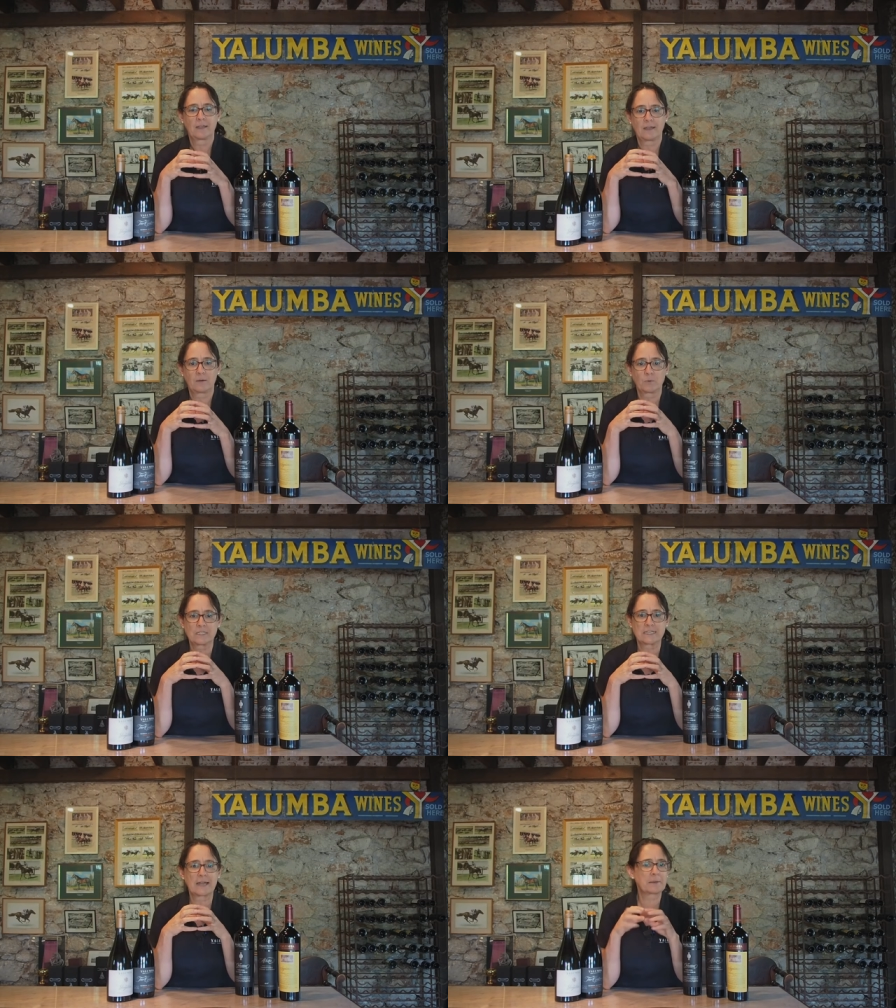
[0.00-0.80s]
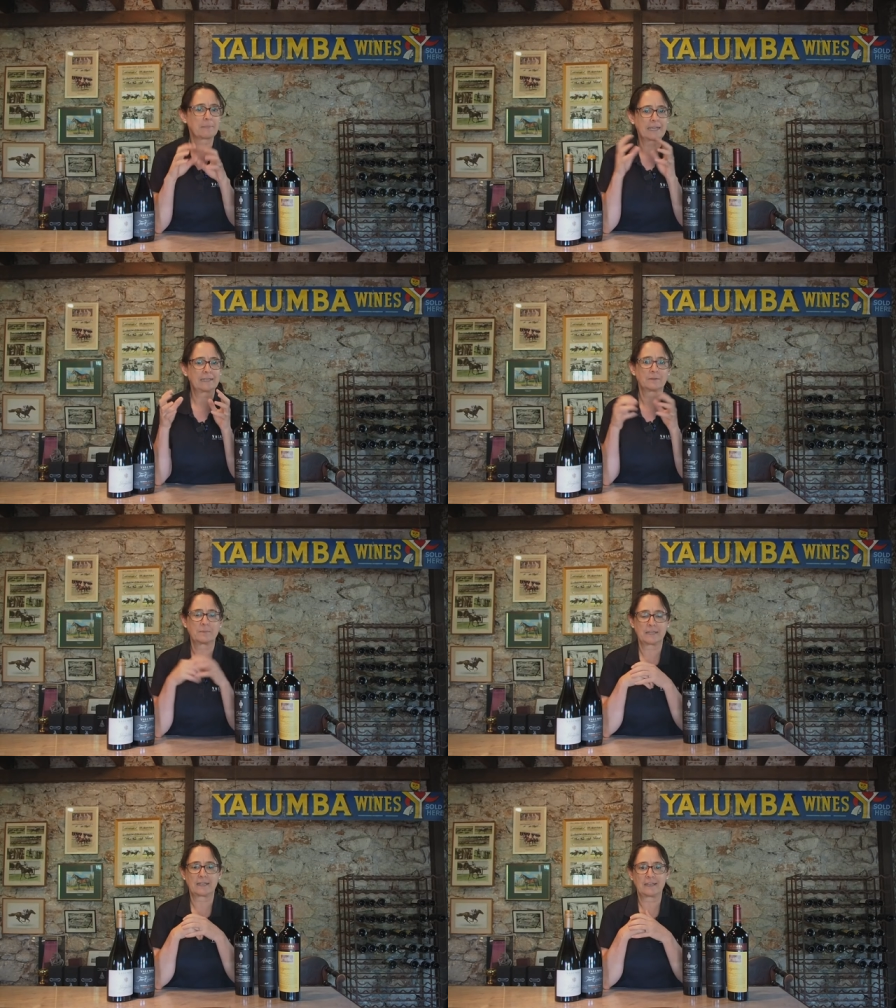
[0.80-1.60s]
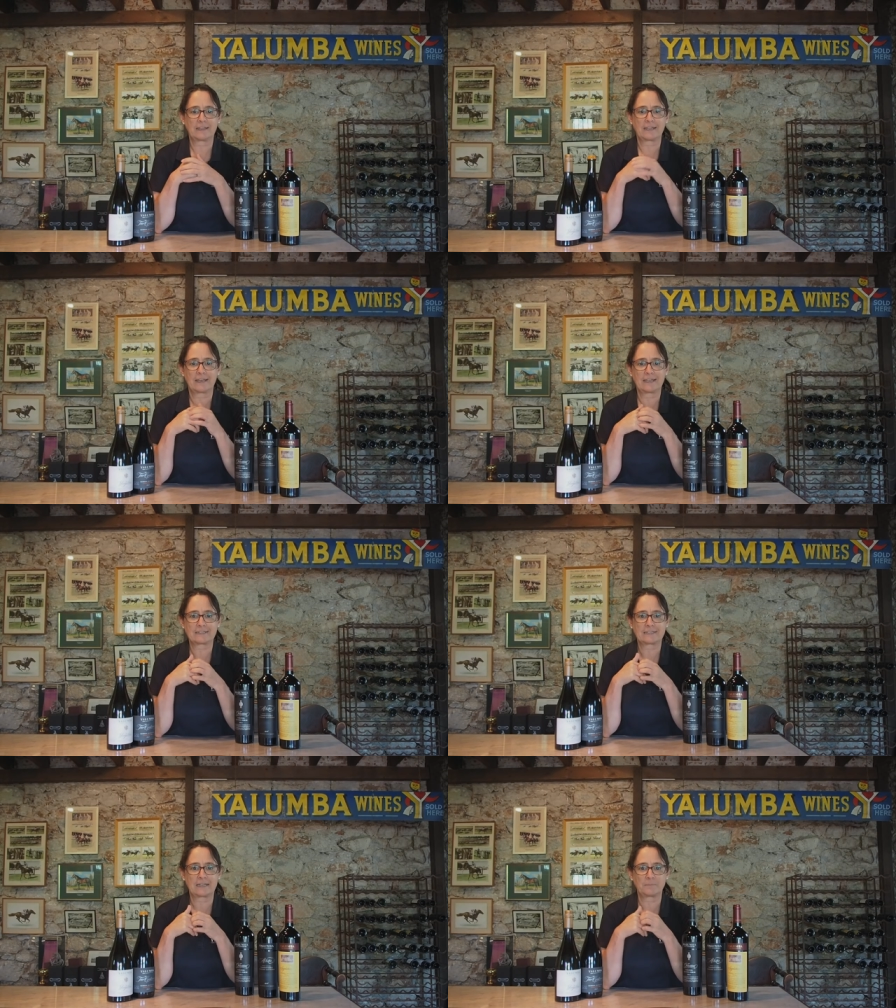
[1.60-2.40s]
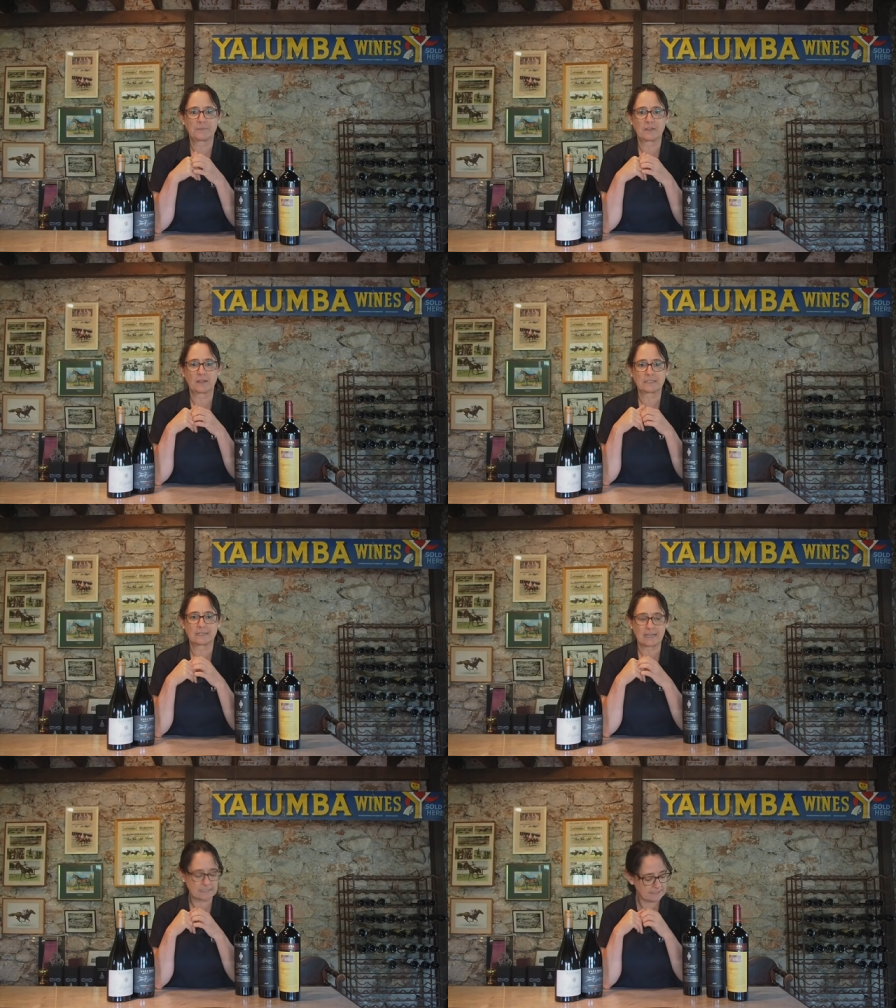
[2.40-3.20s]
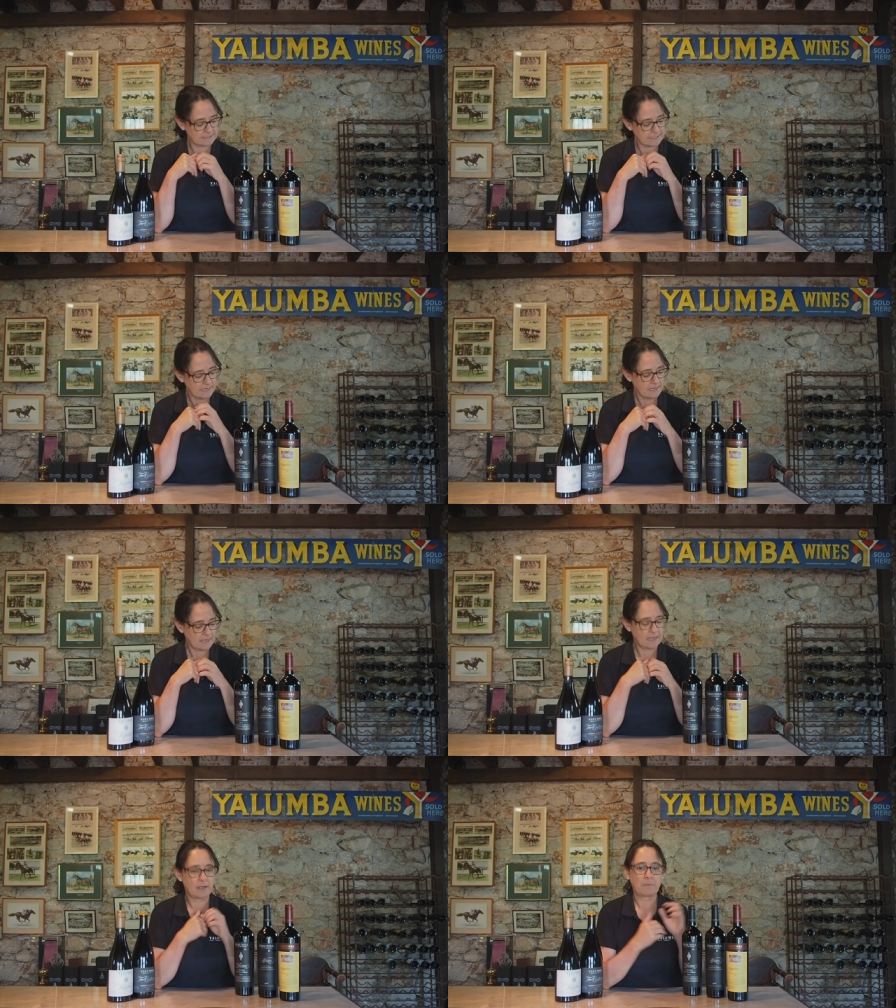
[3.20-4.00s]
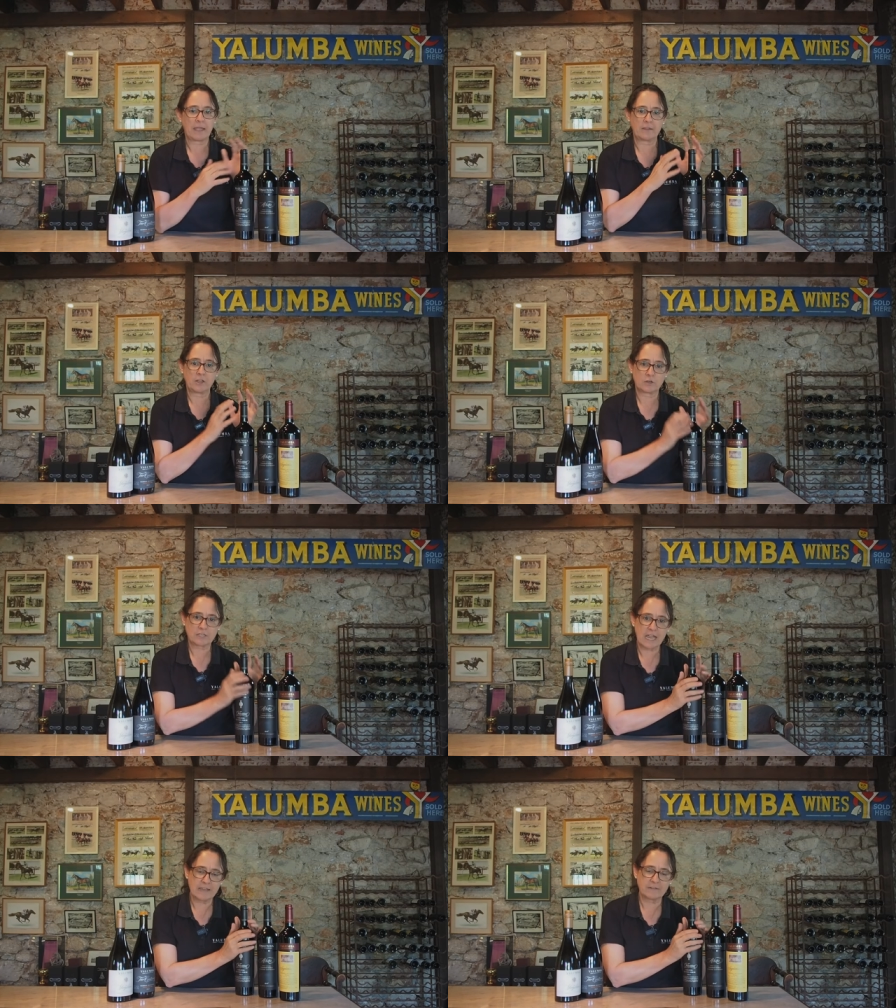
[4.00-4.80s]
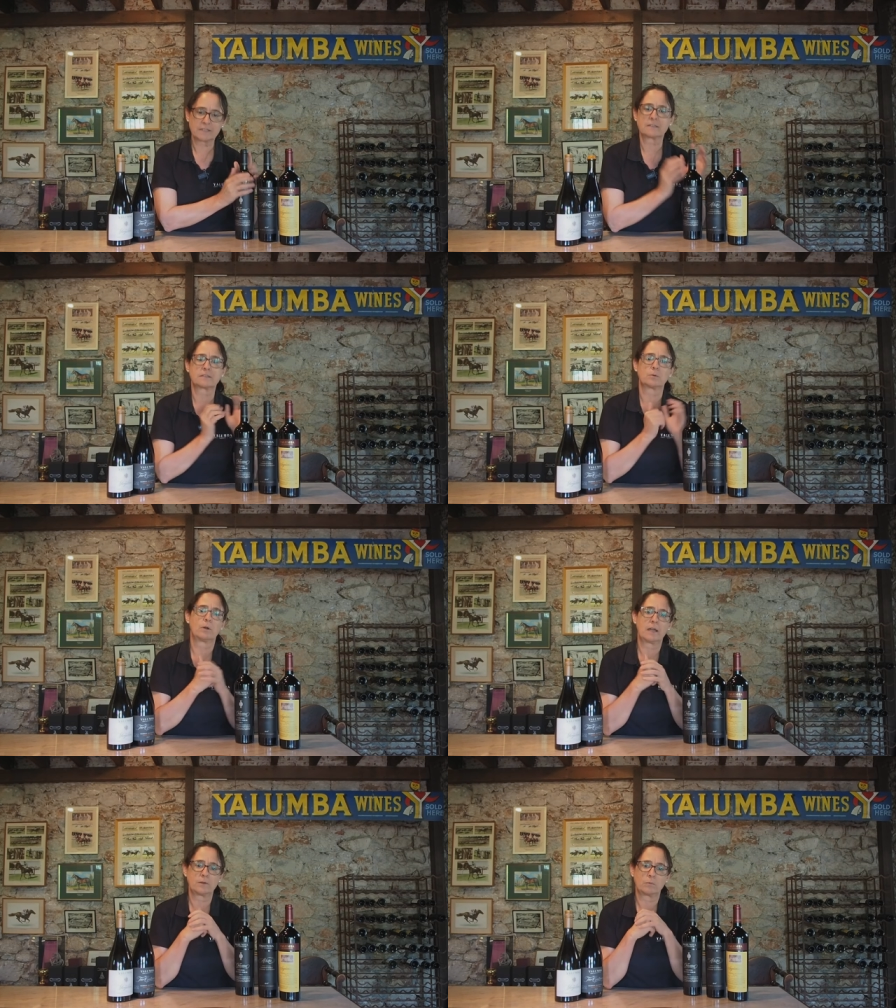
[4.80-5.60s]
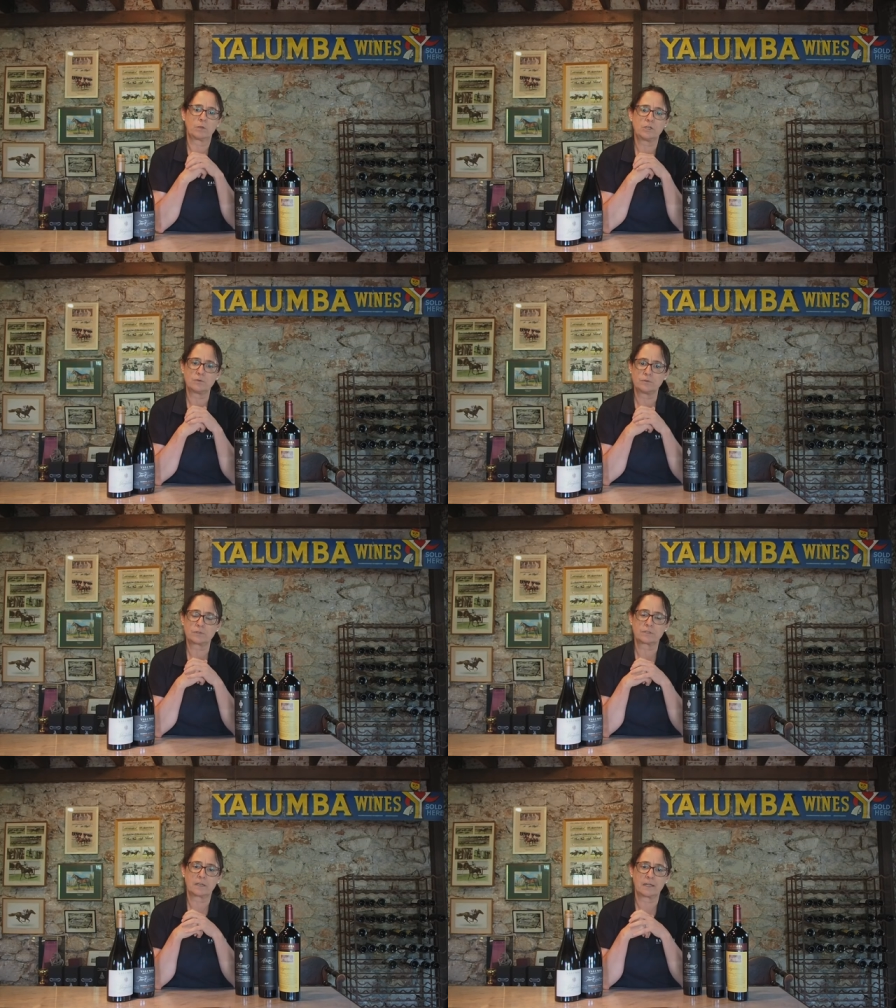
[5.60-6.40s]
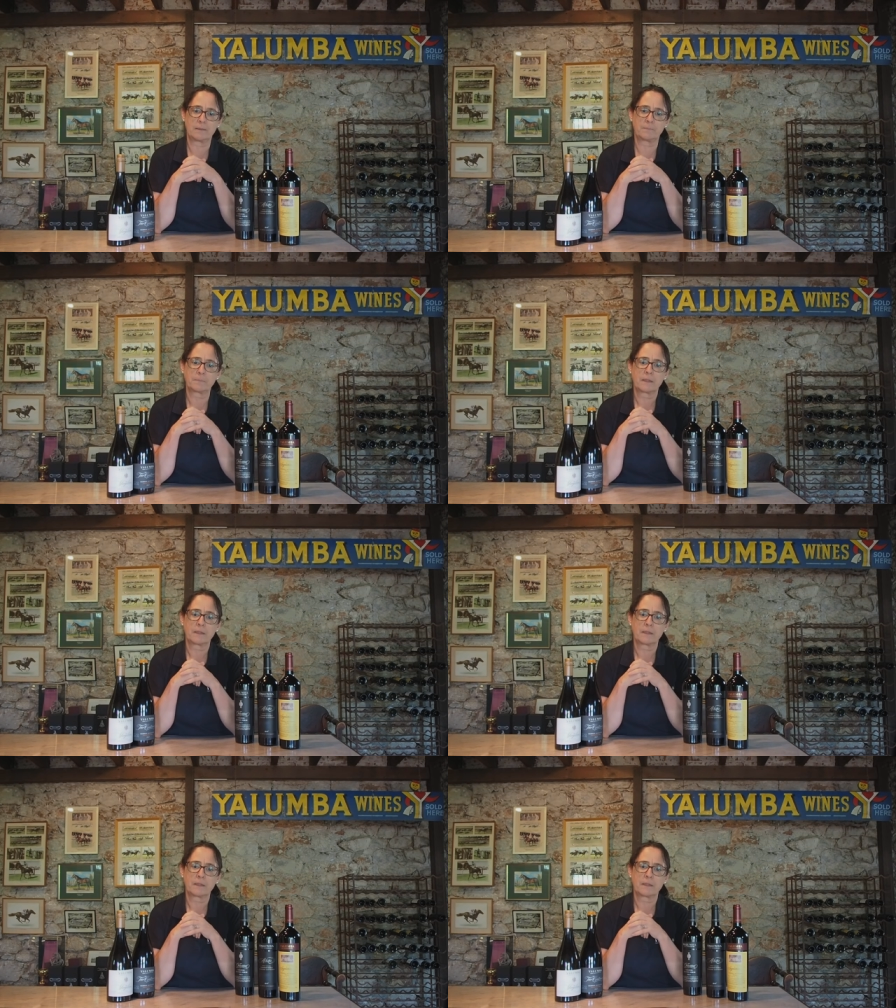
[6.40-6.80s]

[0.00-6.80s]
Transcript: Uh, we started making them in the, in the late um, 1980s um, and the Octavius is the one we use um,